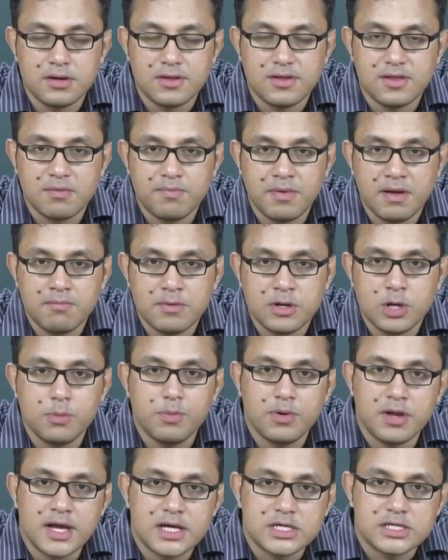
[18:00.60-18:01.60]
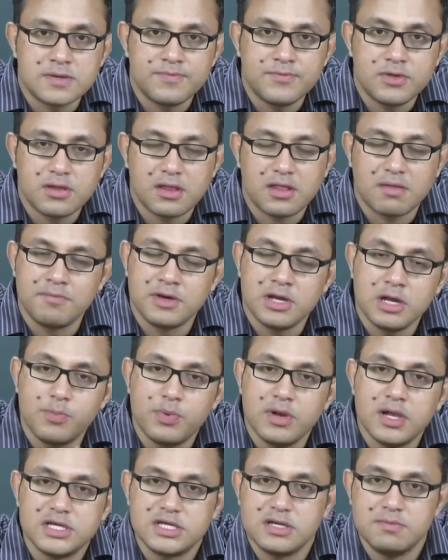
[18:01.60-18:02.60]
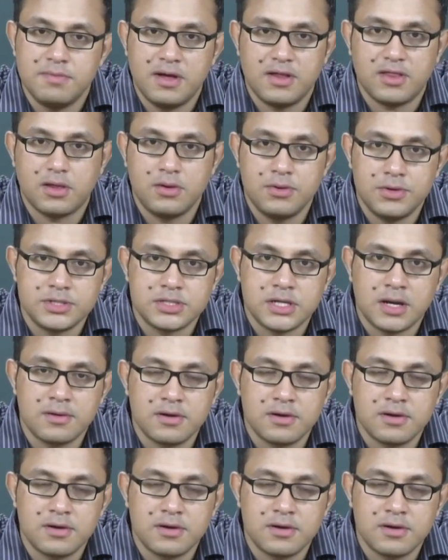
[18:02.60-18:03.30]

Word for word: this is being manipulative. This is manipulative masculinity.